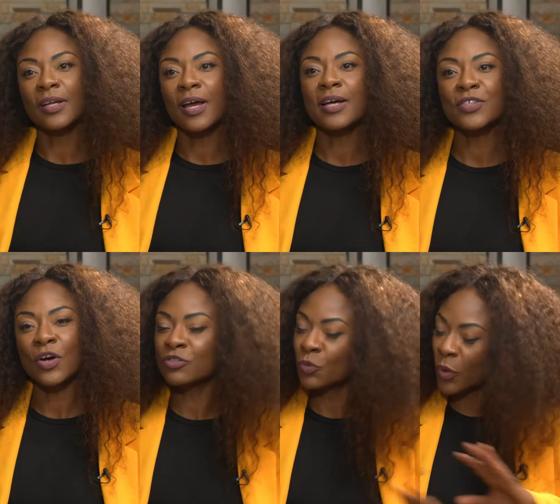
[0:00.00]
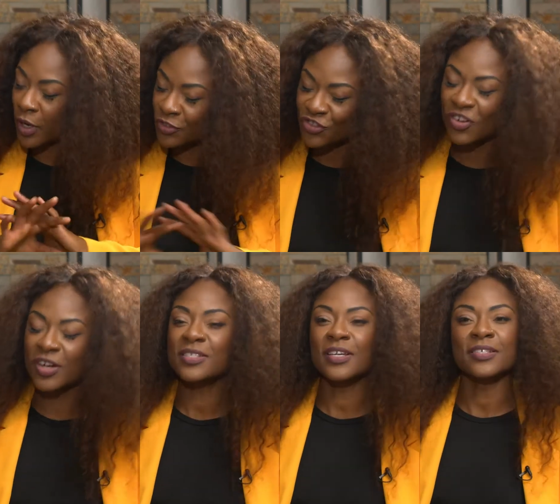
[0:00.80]
Yeah, so 100
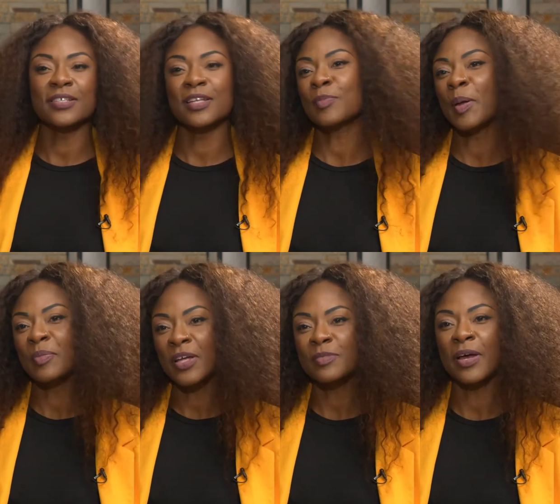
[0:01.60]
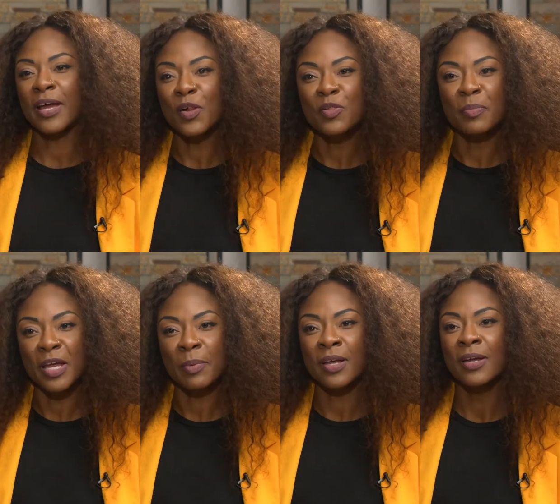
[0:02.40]
strong and sexy, that's my health
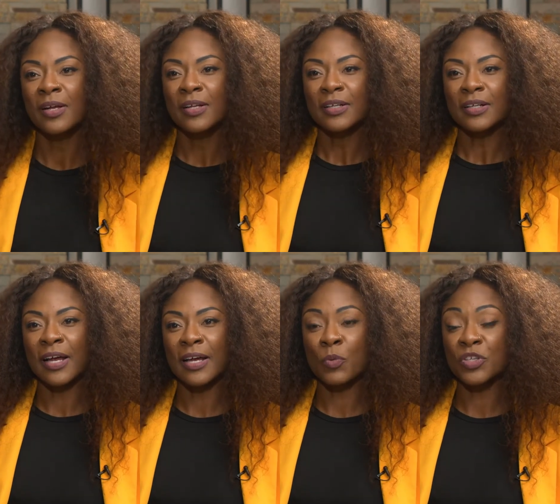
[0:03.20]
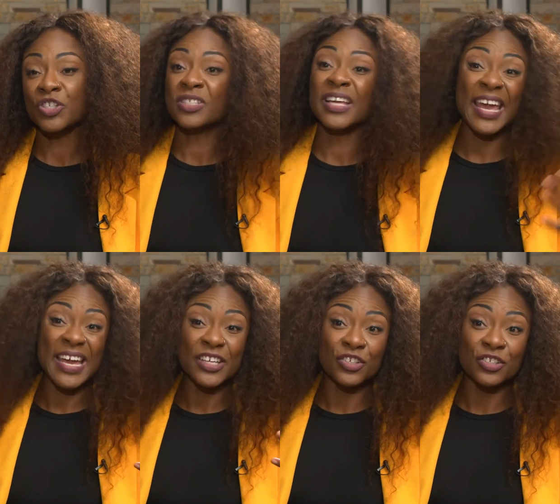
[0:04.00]
baby. Which is the
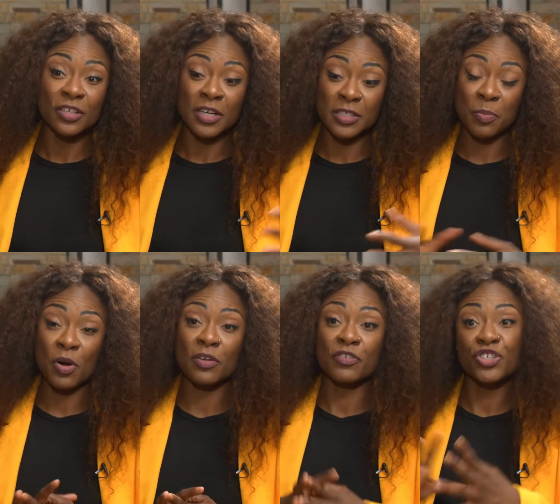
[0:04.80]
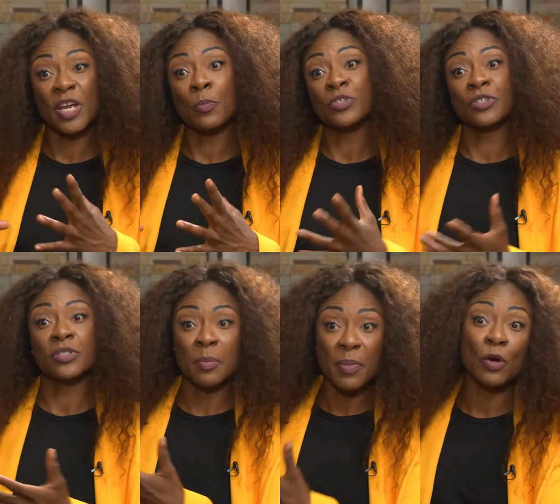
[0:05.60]
H, the part of Shape, which is
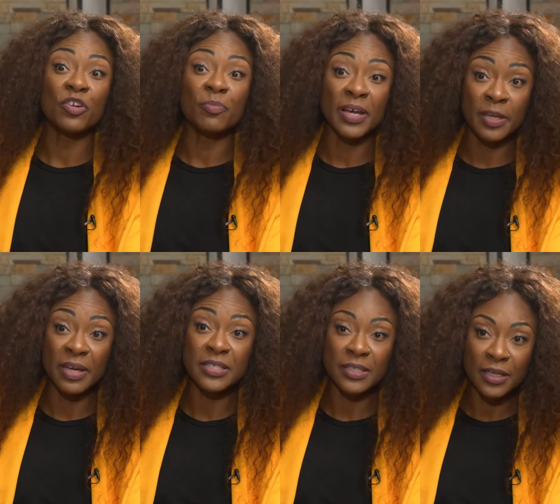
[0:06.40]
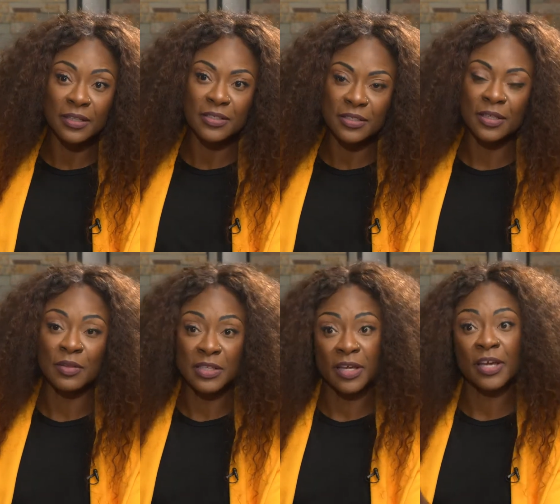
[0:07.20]
empowered in my skin.
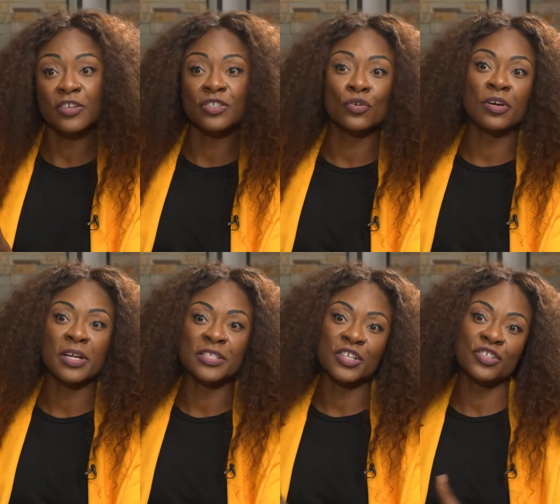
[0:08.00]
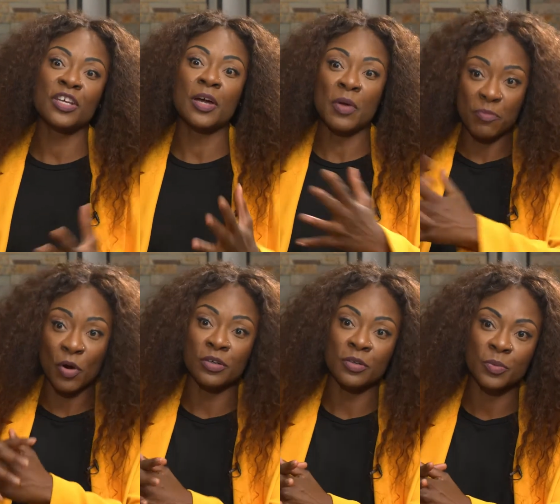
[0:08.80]
That's Nkechi's organization that I've
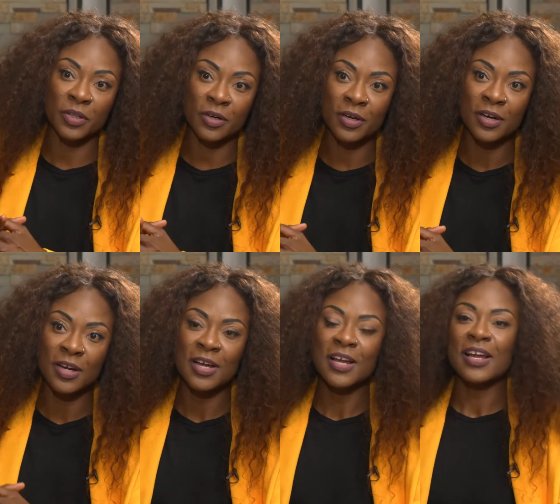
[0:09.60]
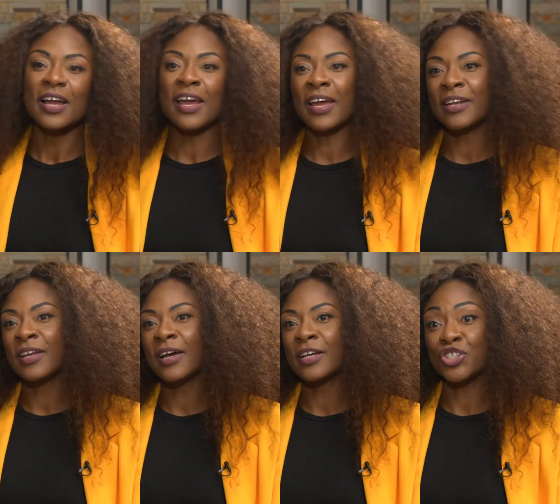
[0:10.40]
partnered with her. Mm-hmm.
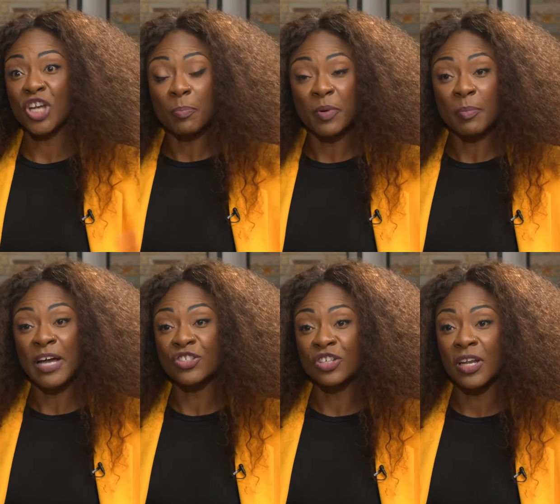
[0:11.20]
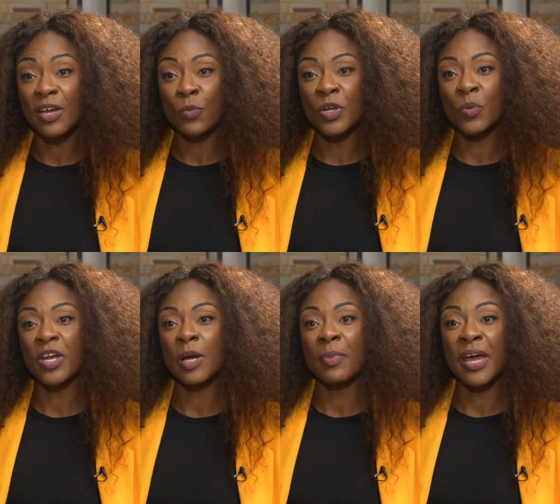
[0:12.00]
And Shape, imagine a life where you
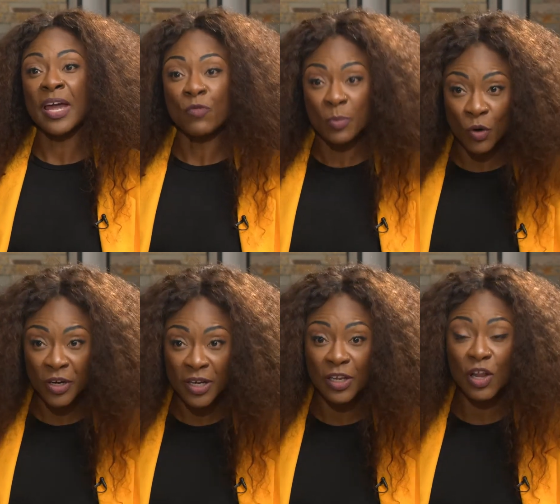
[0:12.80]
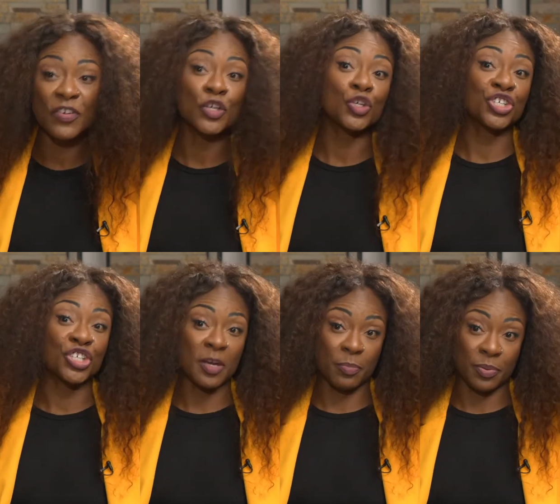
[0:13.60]
wake up every morning loving your
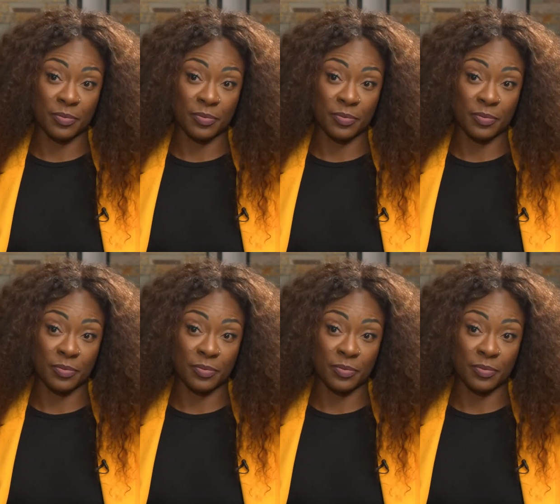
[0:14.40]
shape,